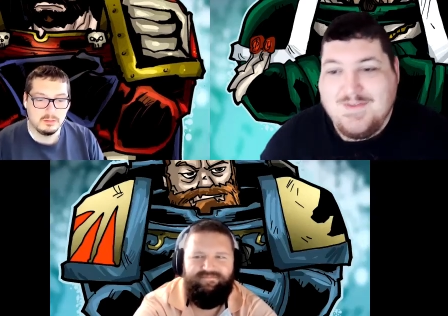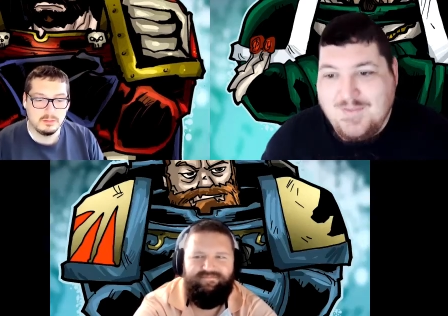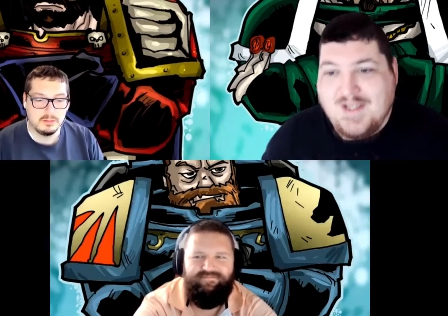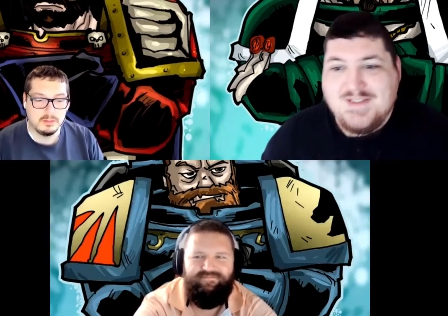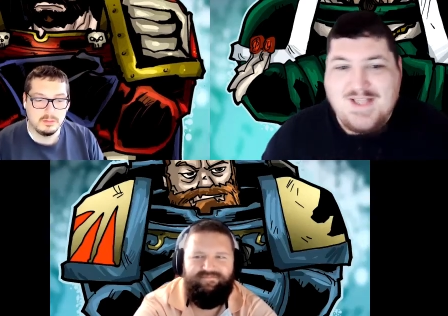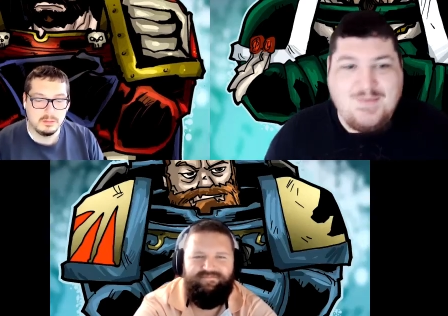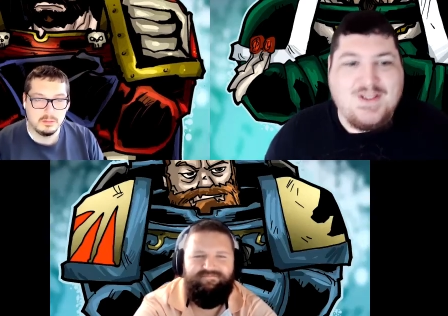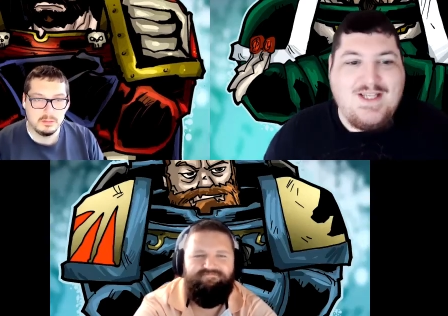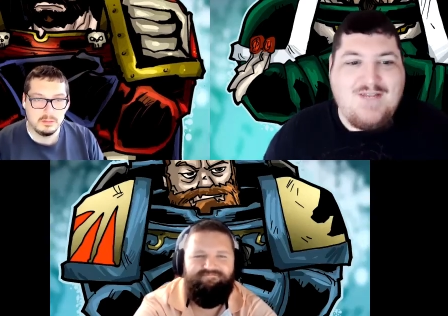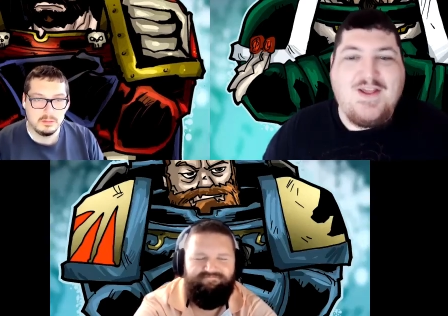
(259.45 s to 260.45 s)
Speaker 1: Because they
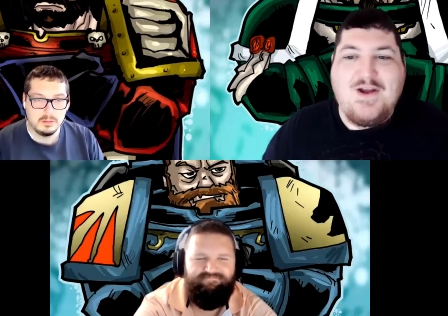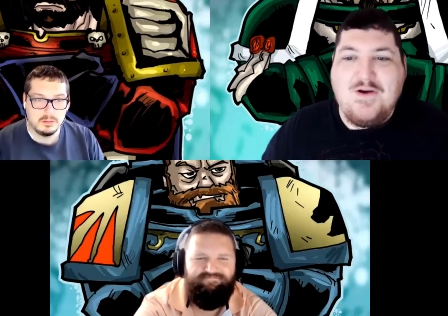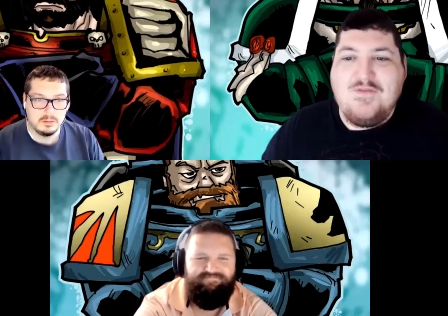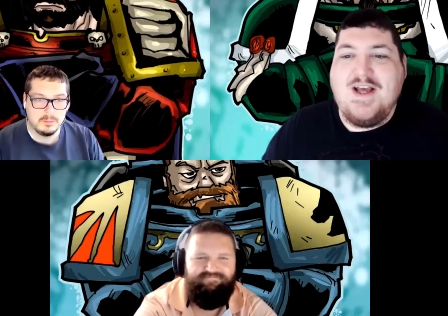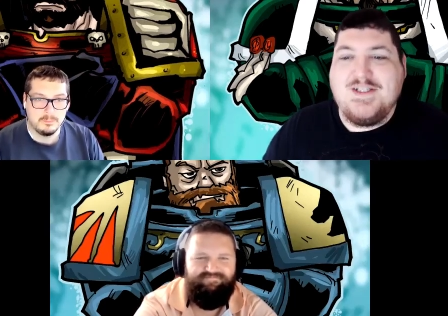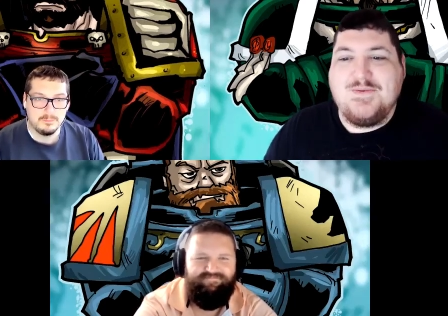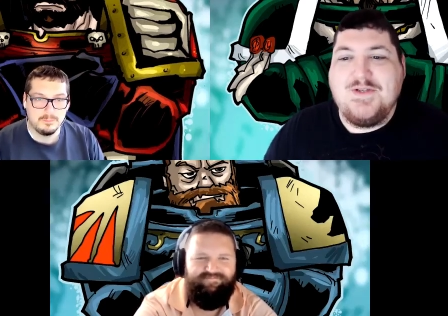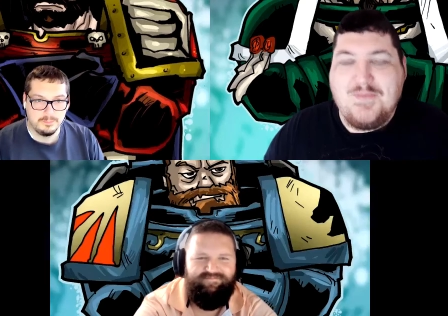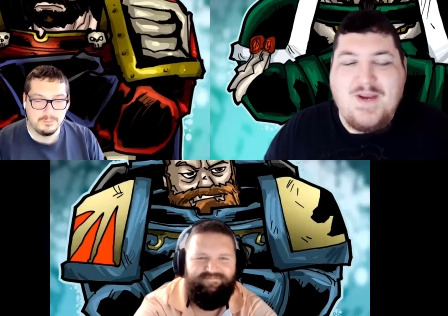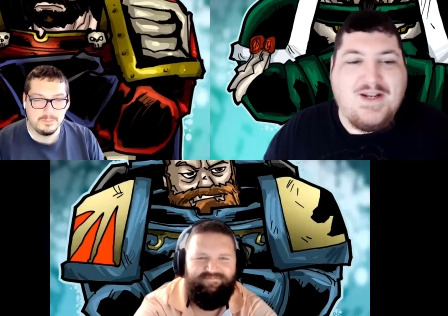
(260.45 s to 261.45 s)
believe they go faster when
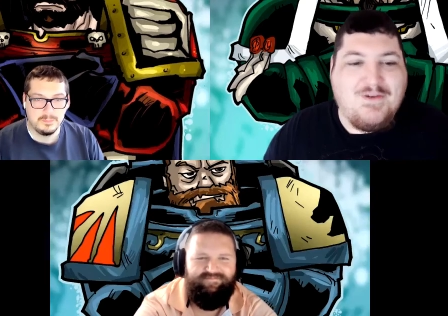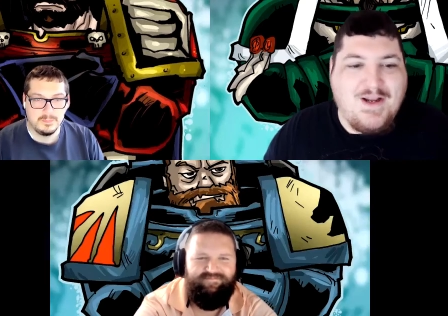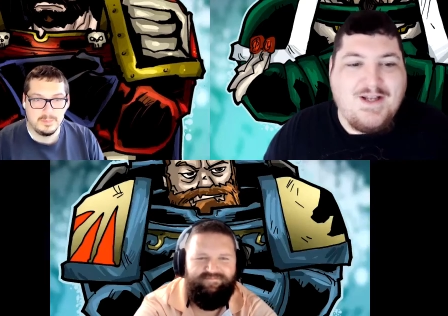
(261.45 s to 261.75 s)
they're painted red,